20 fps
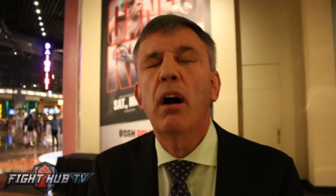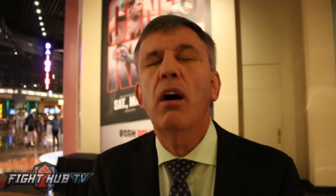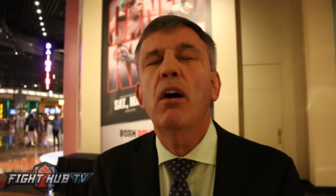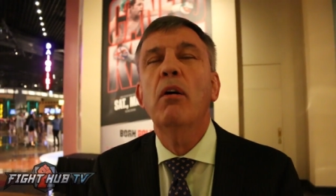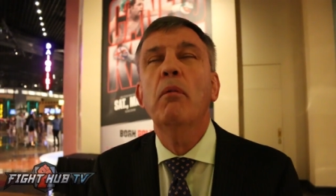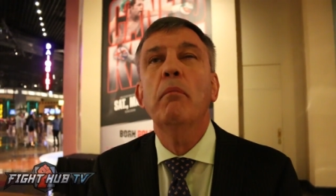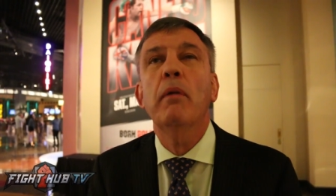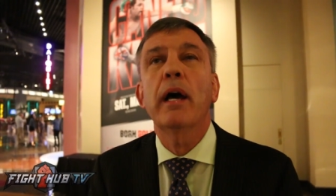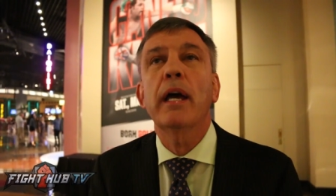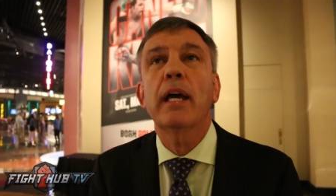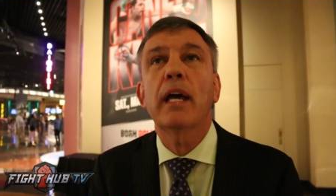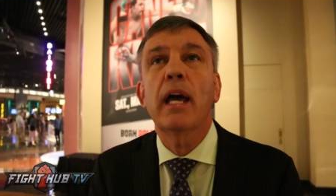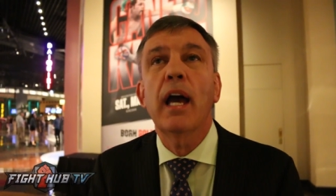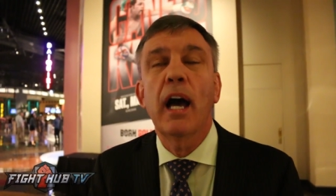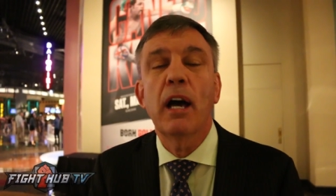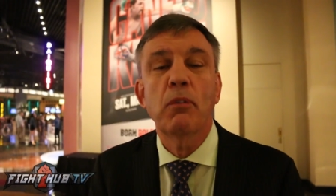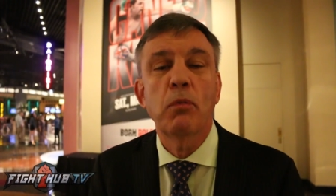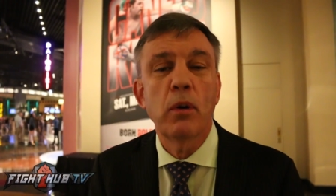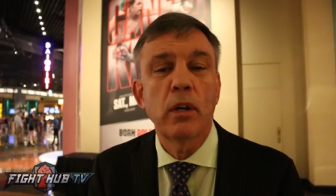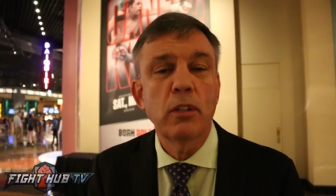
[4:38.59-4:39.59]
Oh my
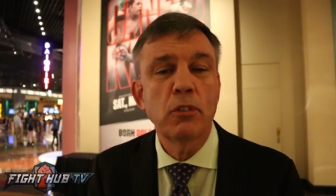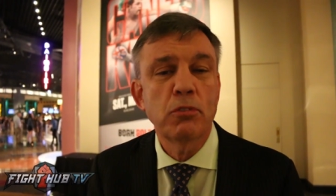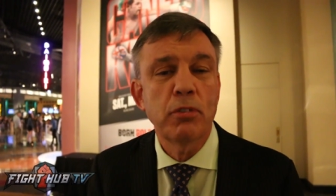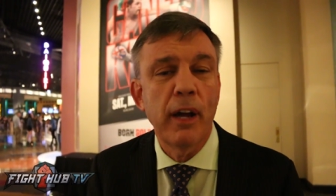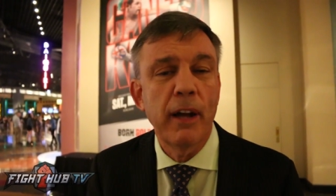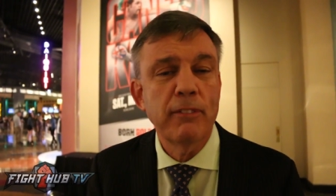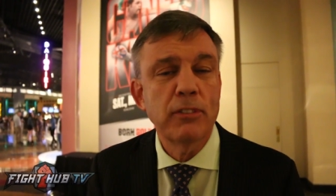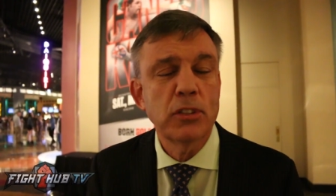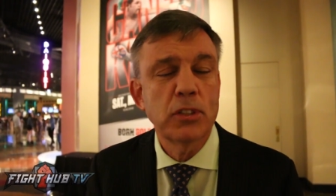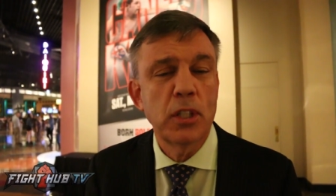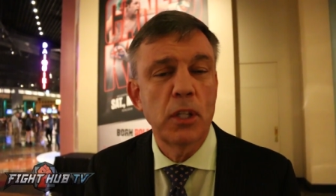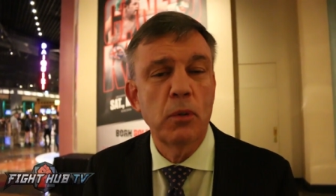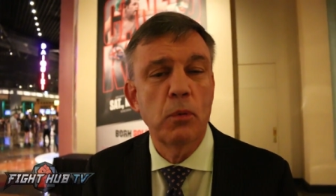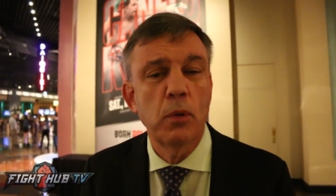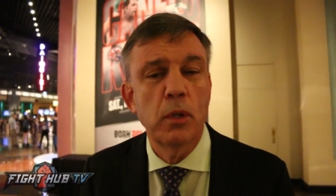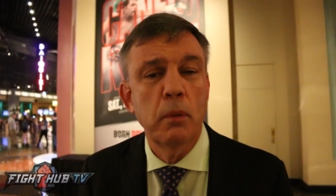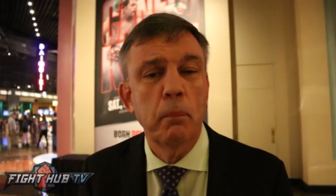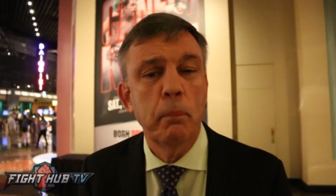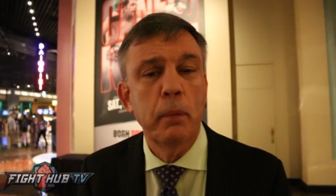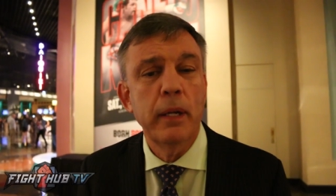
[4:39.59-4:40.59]
God, what a travesty it
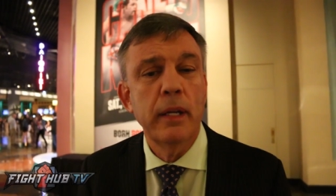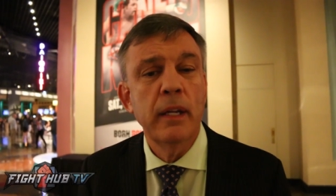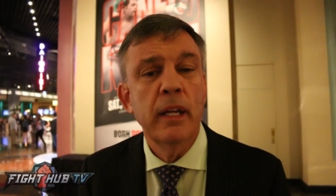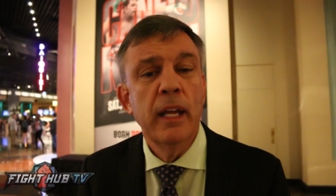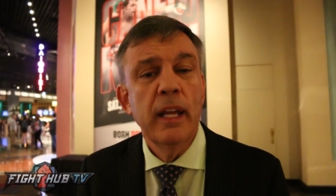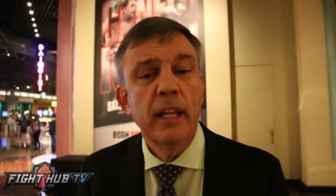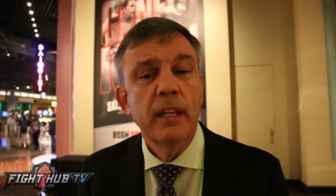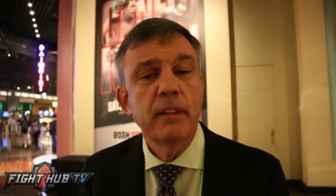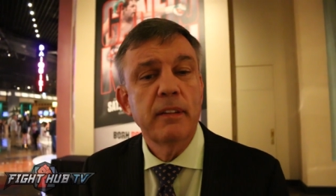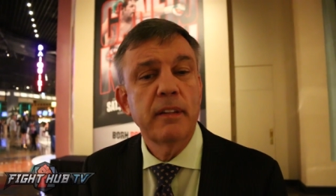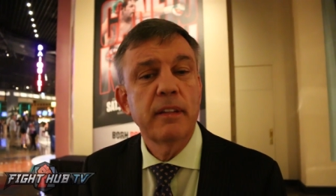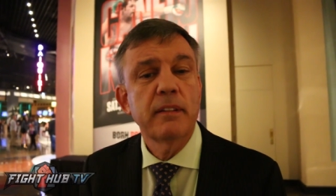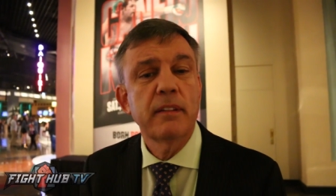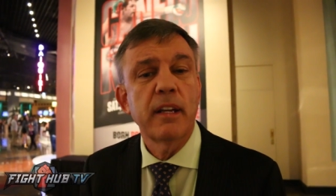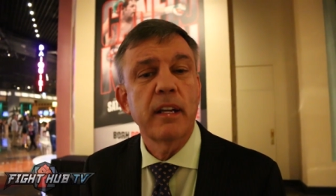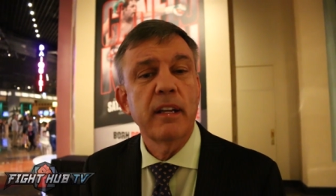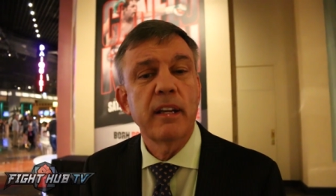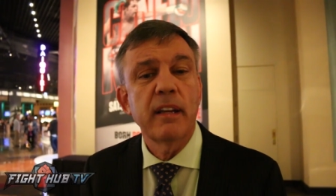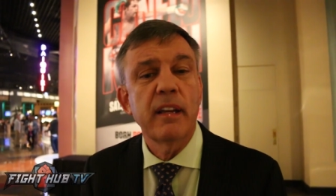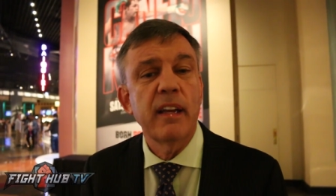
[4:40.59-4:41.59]
would have been
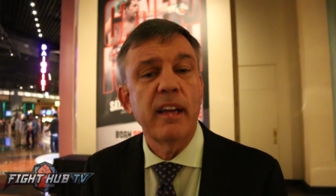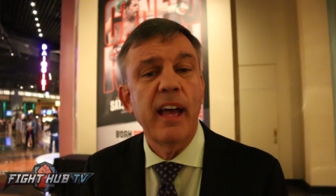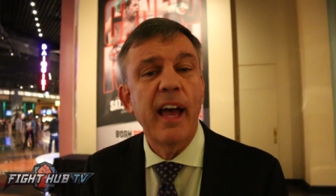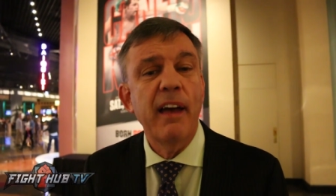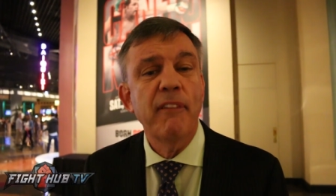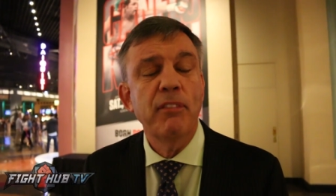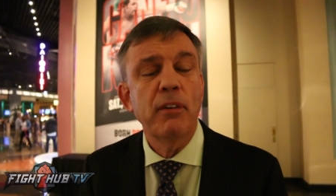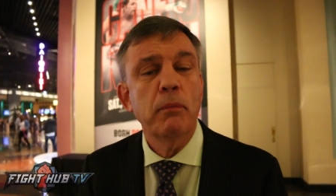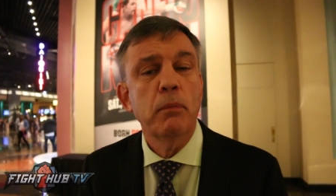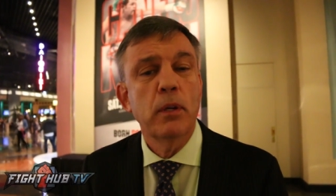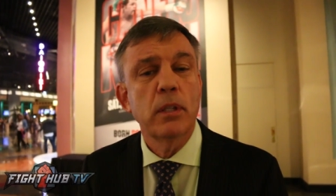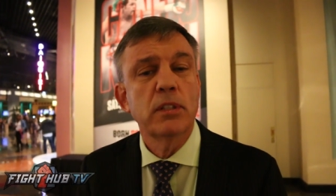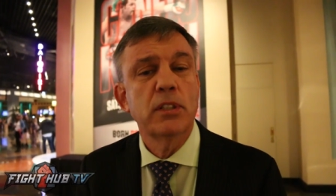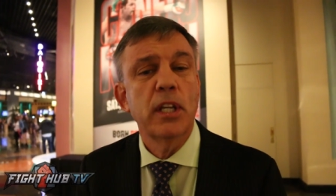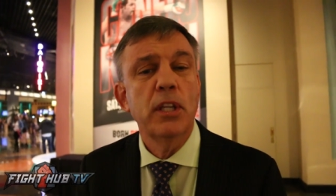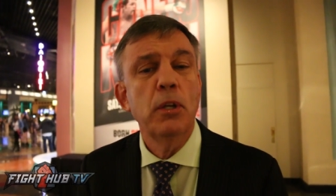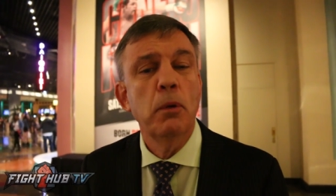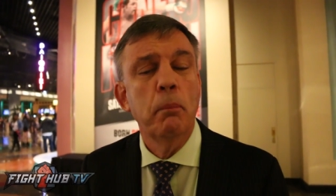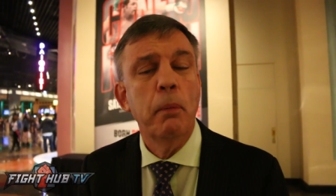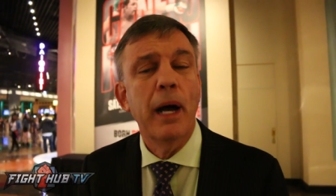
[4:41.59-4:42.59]
to have him
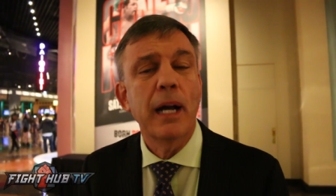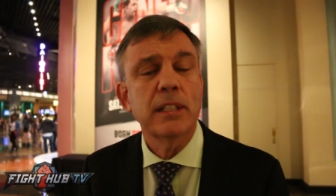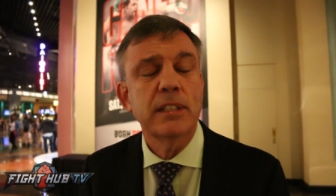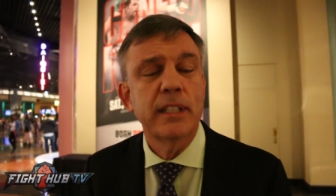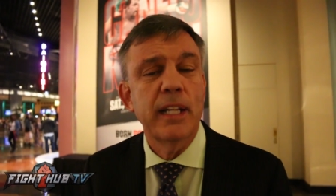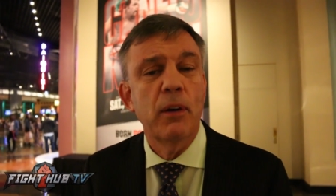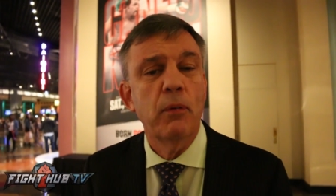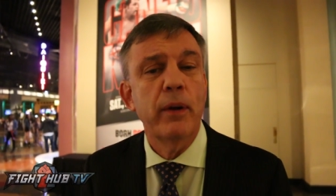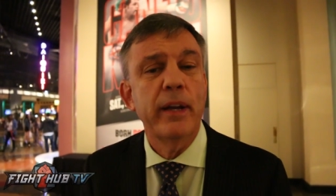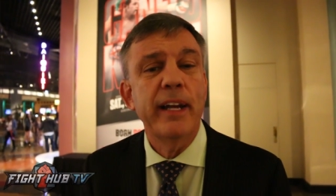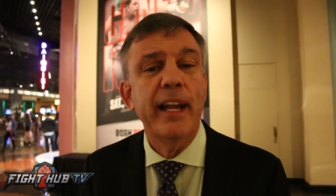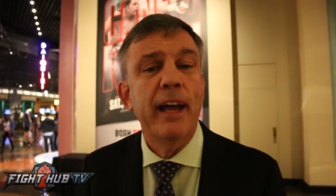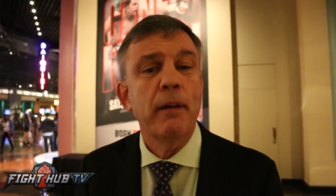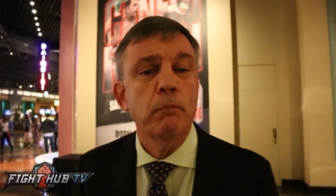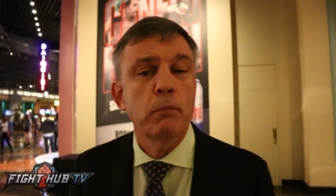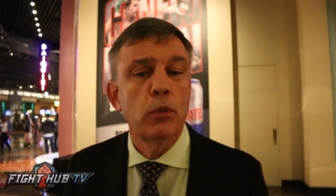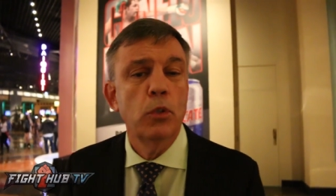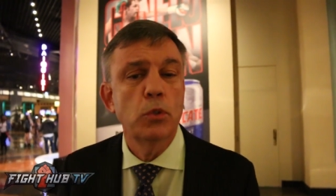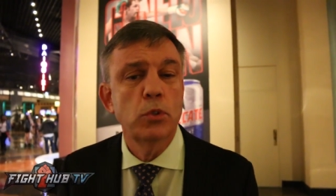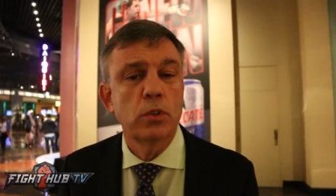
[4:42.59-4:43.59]
continue boxing that way and have
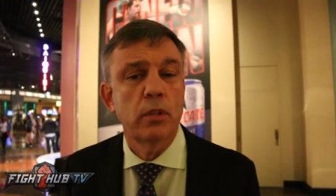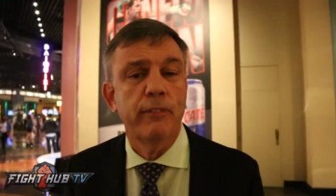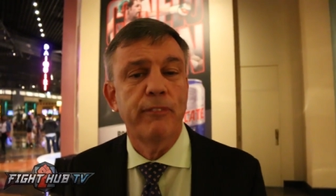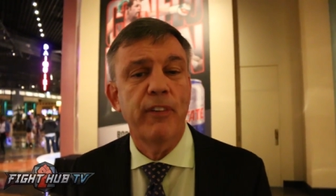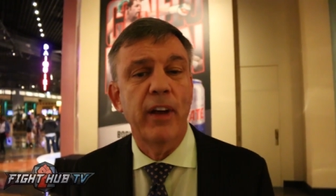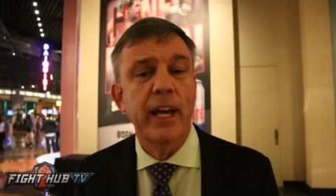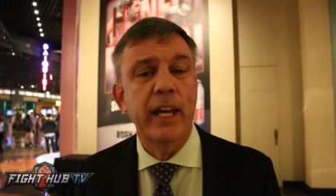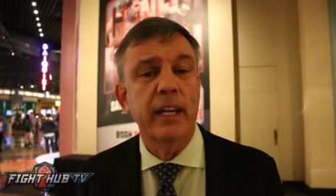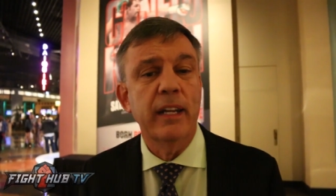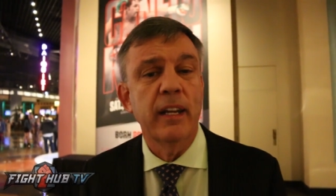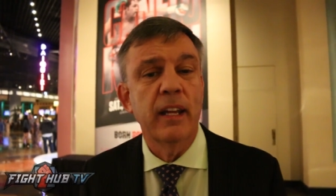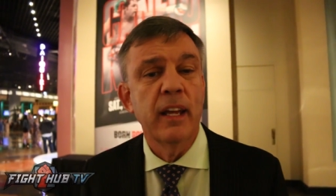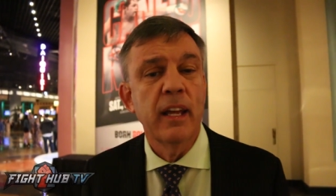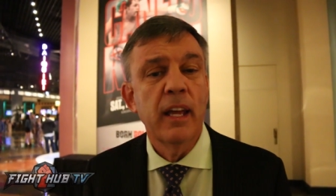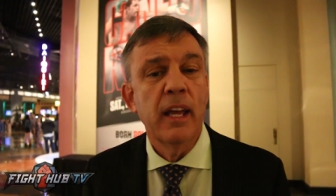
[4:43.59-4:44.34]
him lose the fight.